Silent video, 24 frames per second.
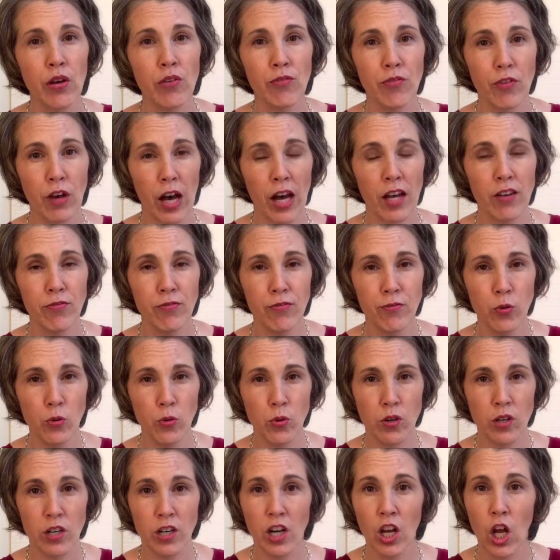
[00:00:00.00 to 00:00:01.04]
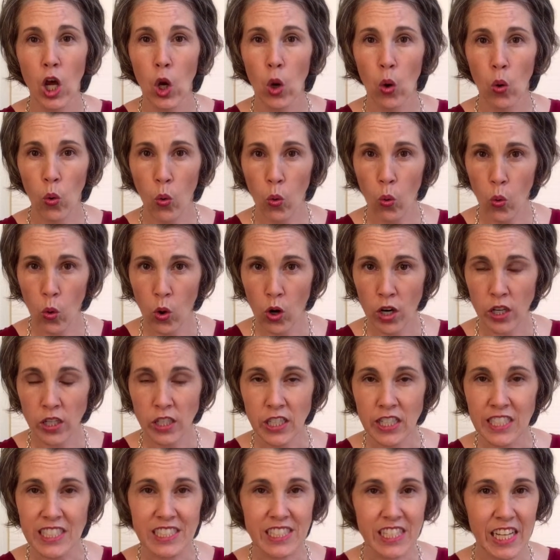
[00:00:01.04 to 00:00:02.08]
5454 or
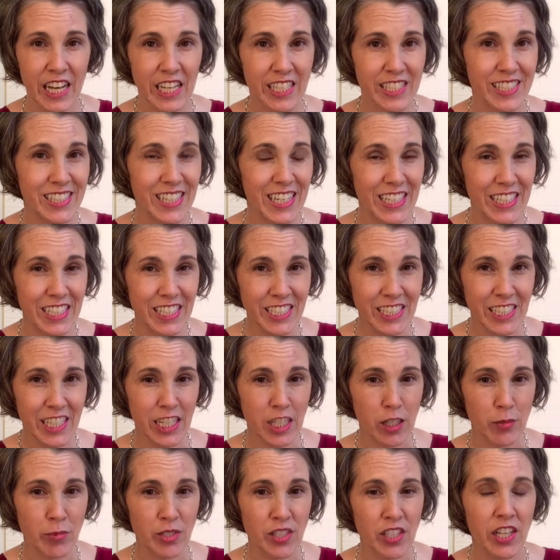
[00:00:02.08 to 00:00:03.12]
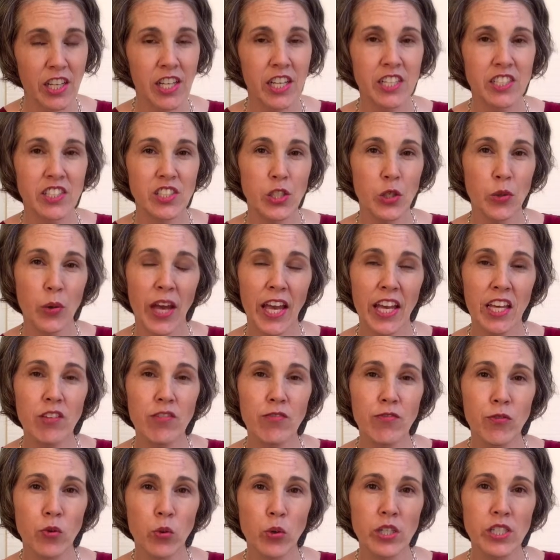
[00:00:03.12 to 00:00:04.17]
text any tips to
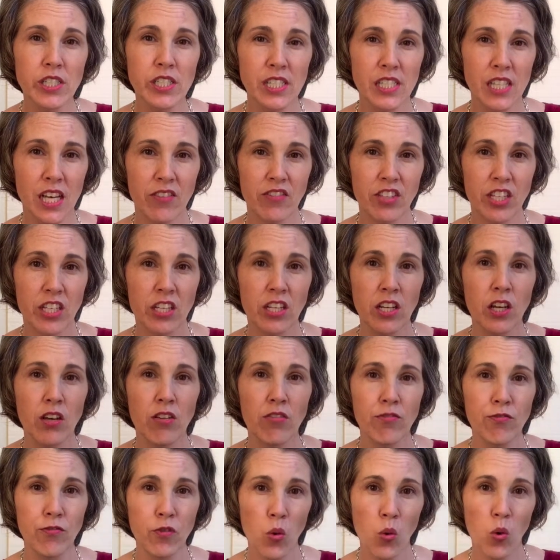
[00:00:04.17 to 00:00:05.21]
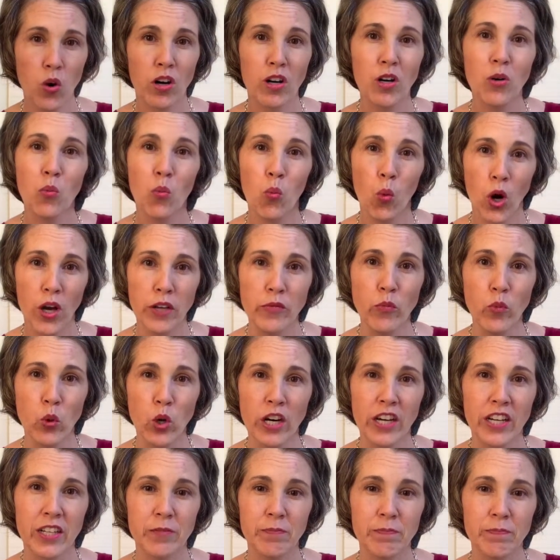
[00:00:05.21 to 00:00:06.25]
847
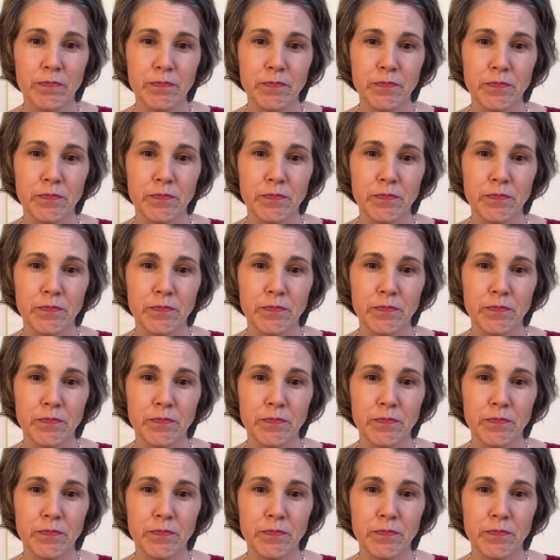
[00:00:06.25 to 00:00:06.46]
411.